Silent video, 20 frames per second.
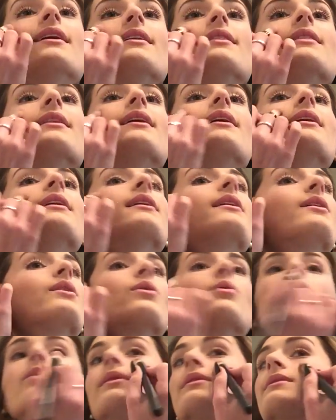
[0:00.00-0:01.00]
And
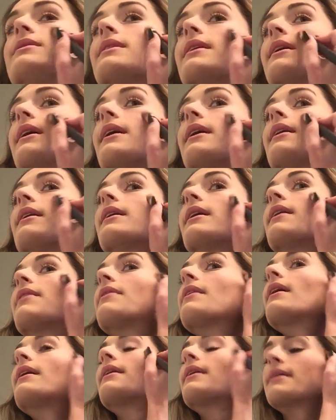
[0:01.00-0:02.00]
then once I kind of
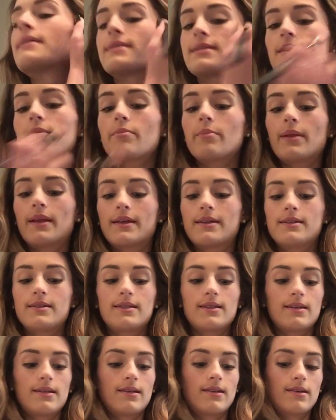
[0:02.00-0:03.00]
get that nice and
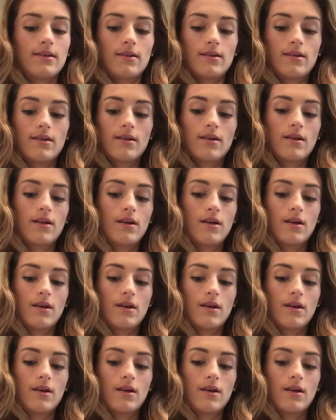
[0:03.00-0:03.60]
blended,